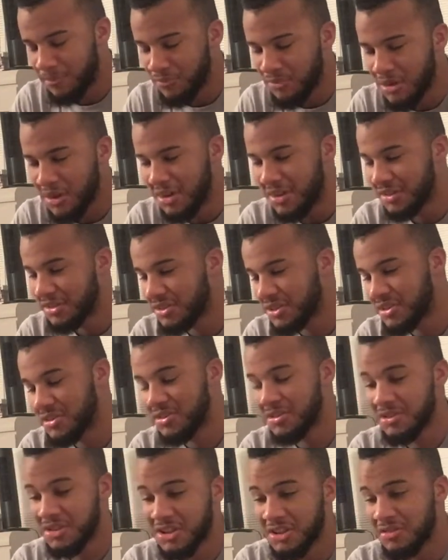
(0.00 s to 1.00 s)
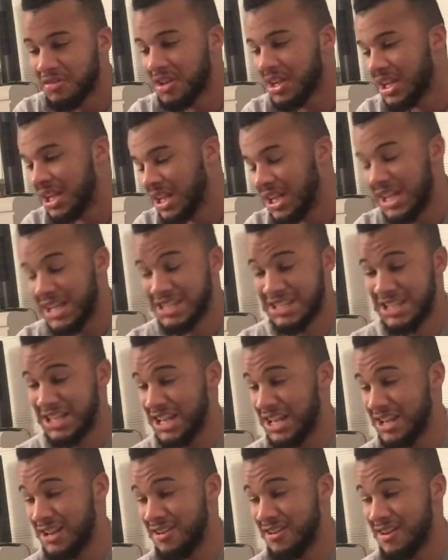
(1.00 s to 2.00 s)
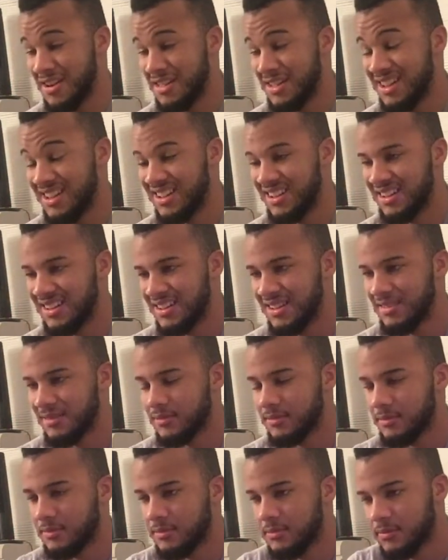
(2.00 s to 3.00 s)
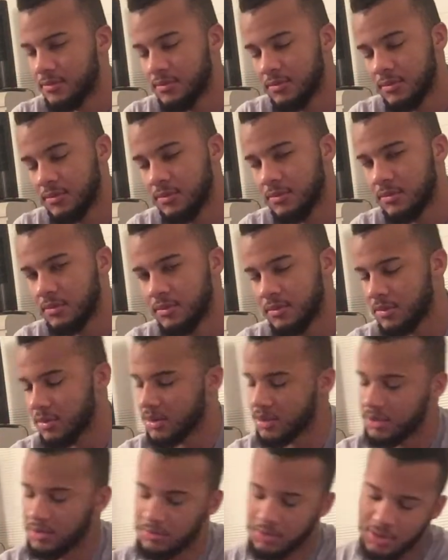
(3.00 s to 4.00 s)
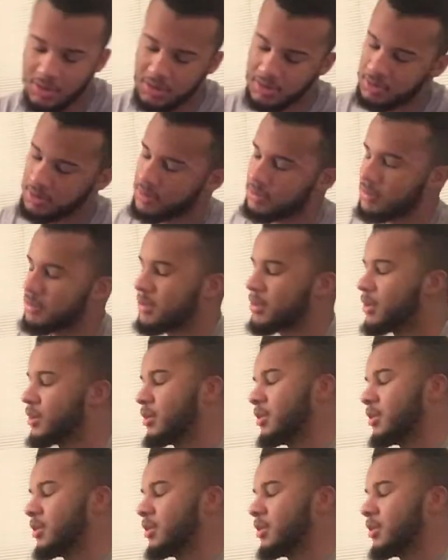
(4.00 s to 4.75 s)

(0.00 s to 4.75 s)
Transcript: One, two, three, let's get gnarly. Like, come on, dude.